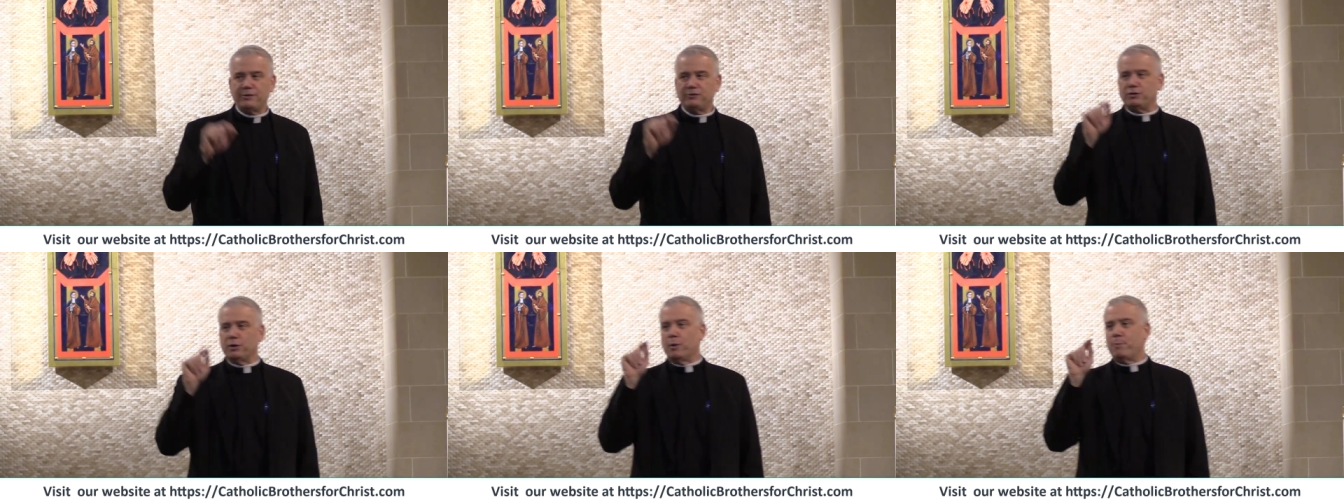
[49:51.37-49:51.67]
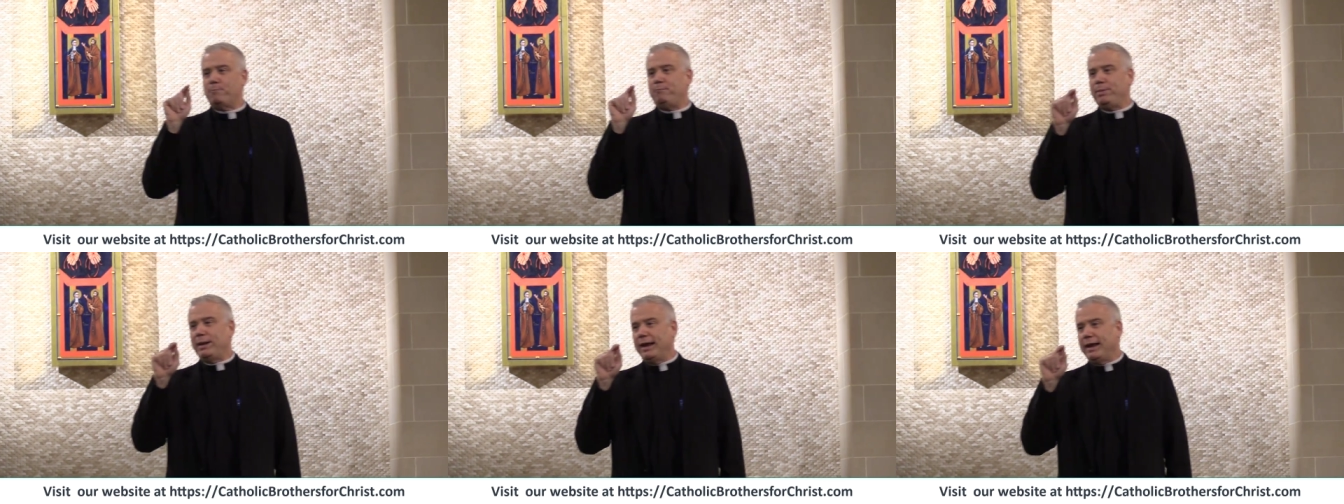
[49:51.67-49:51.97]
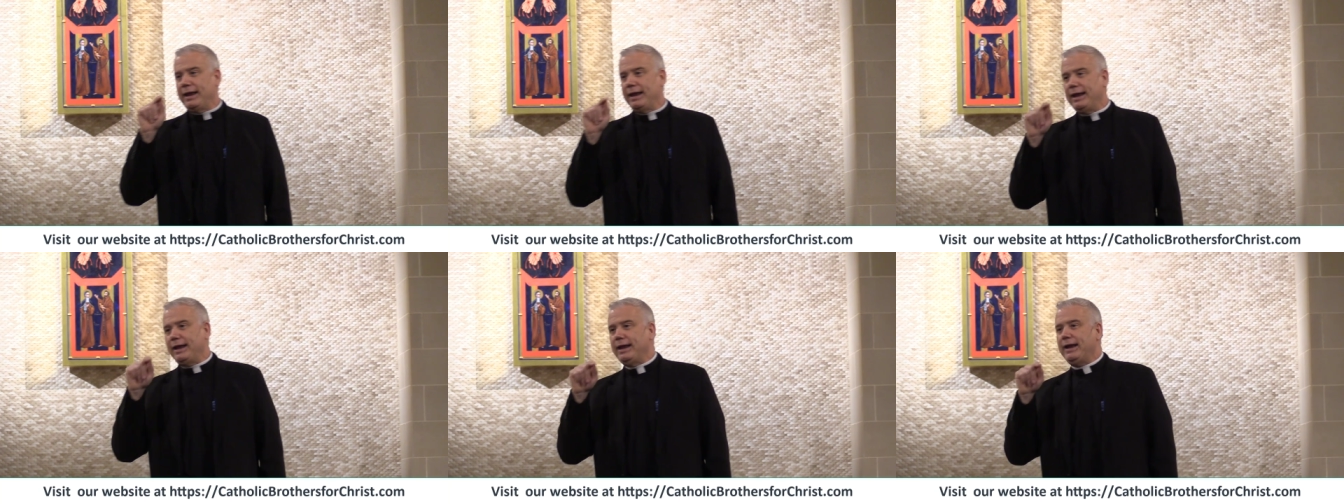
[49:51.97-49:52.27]
to
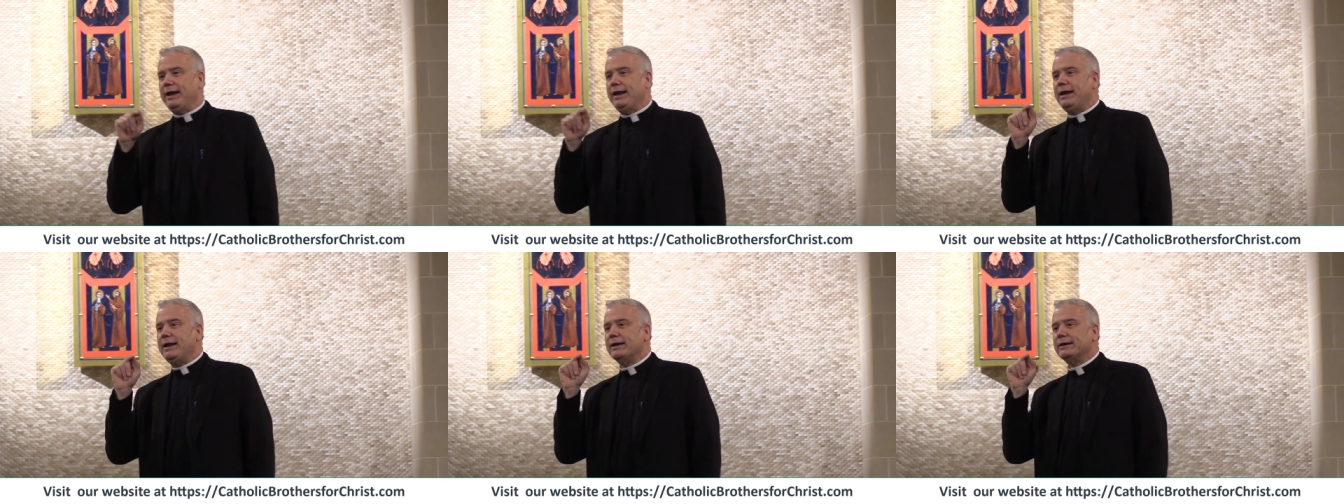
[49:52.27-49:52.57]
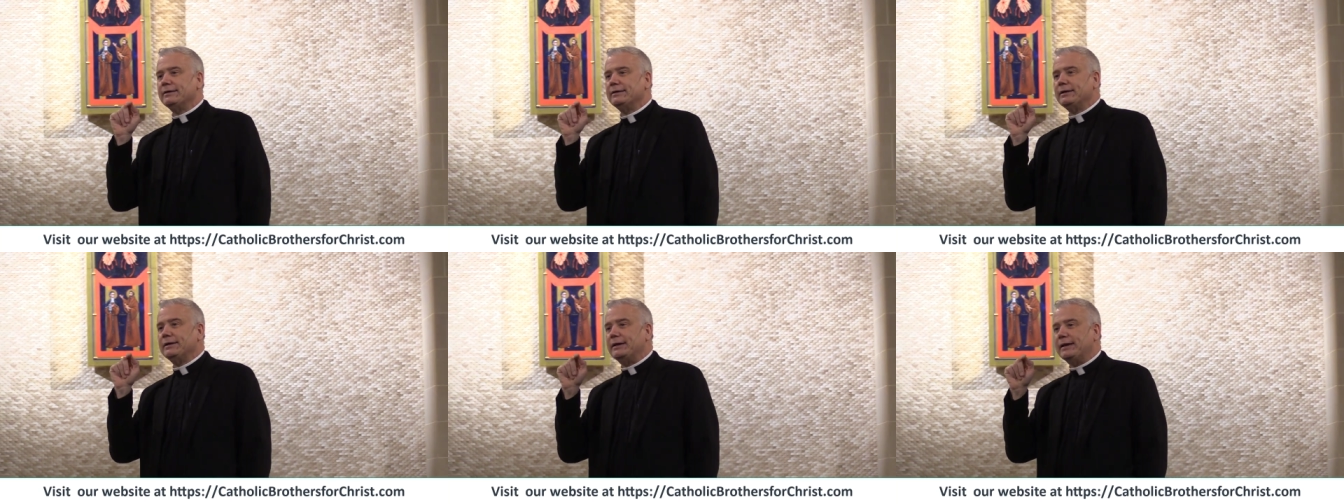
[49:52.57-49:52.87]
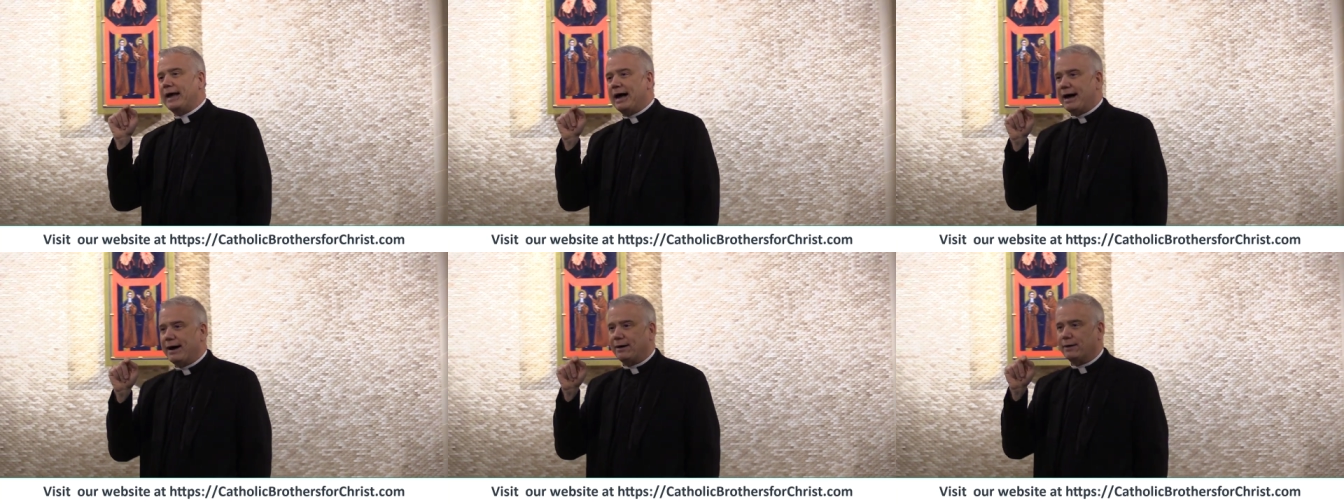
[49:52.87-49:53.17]
be
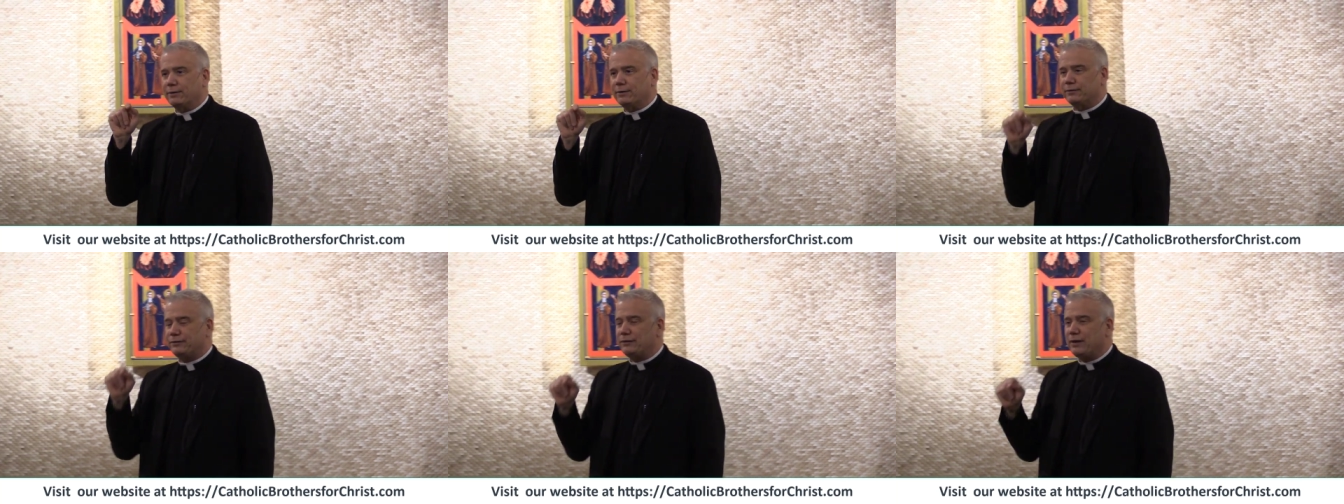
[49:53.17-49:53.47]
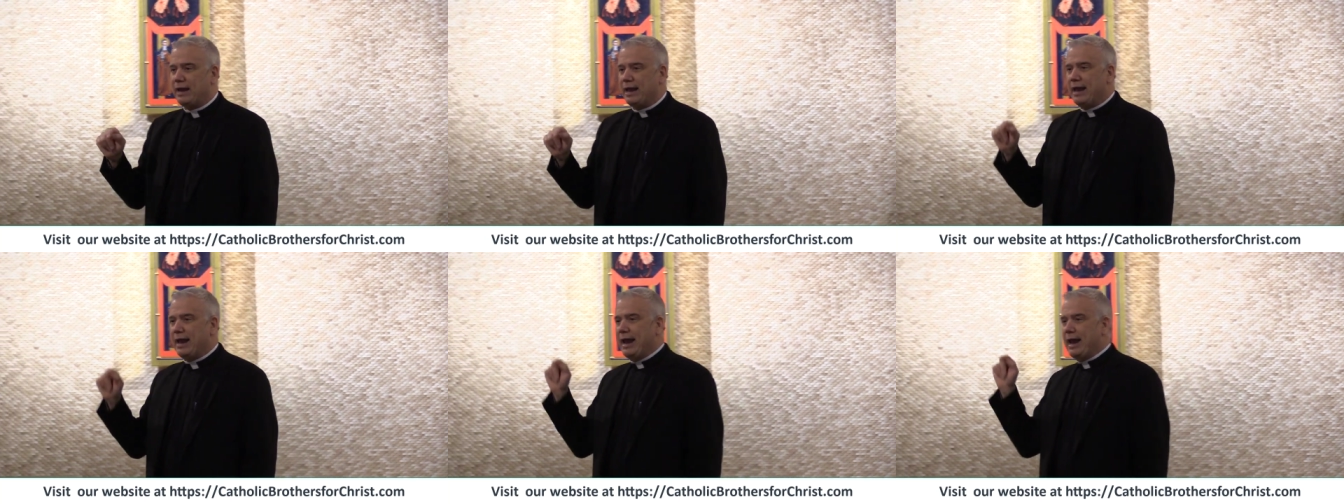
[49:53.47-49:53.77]
love